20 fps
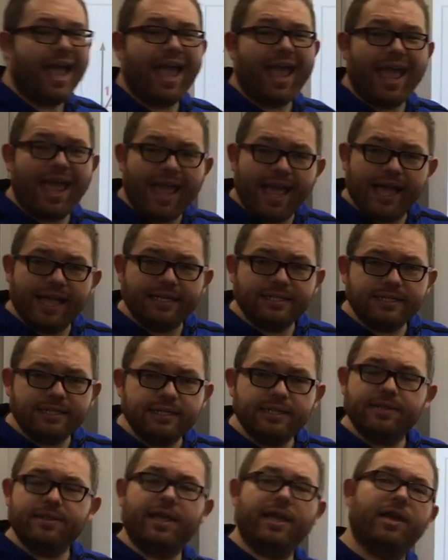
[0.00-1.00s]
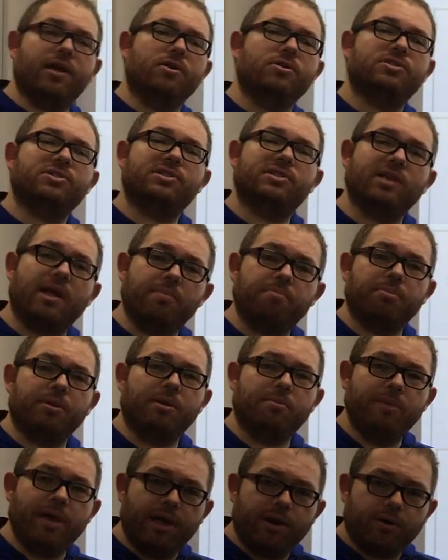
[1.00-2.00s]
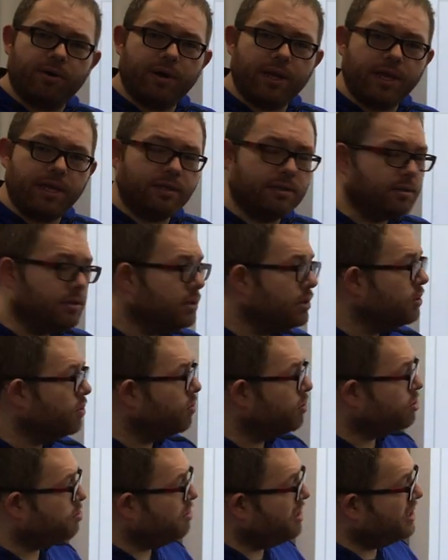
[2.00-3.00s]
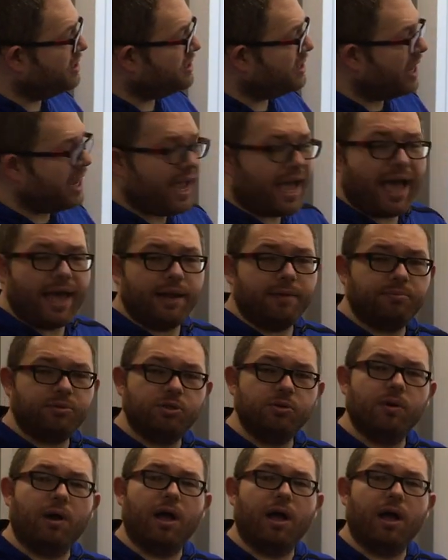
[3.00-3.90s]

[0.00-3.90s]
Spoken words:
and they are supplementary, which means they add up to